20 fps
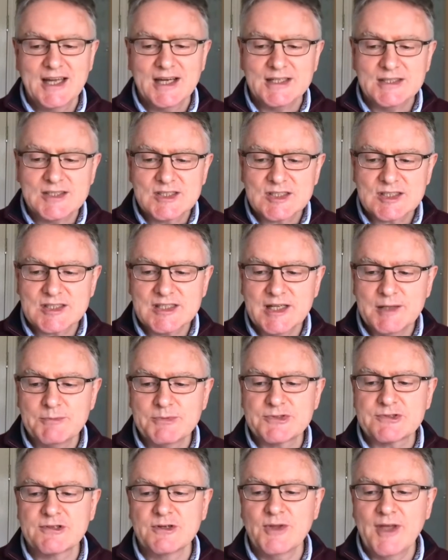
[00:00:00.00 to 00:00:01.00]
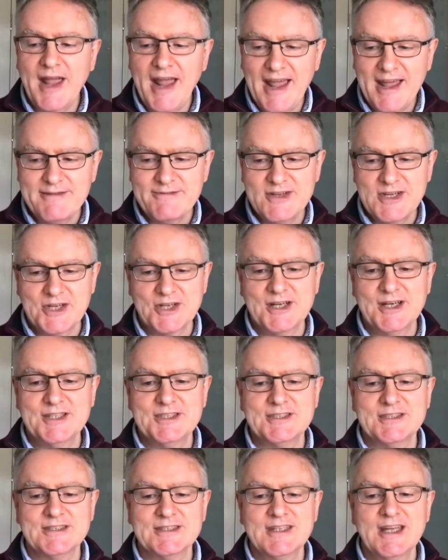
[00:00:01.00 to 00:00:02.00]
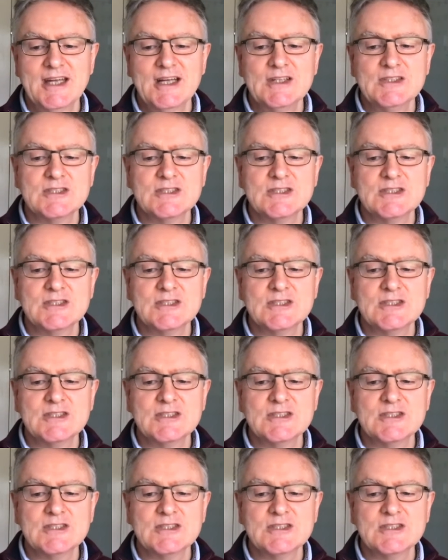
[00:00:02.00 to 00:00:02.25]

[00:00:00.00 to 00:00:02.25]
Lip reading: and slips through the heavy curtain